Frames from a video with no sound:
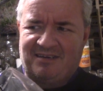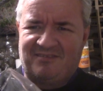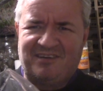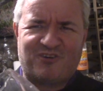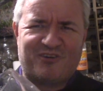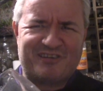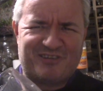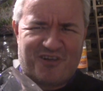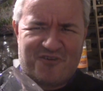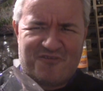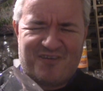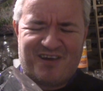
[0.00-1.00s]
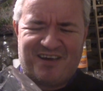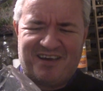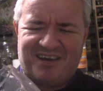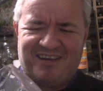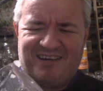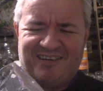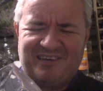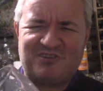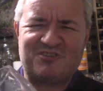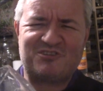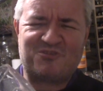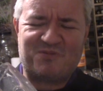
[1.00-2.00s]
thank God it's over. Thank
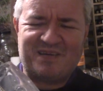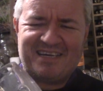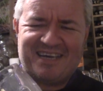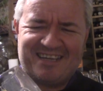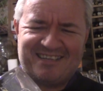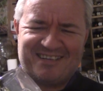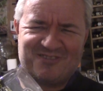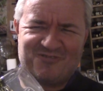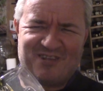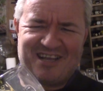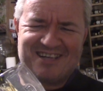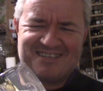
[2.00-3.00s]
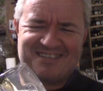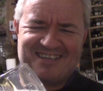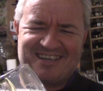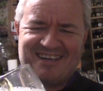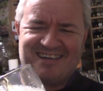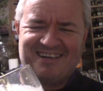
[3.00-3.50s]
God it's the weekend, that's all I can say.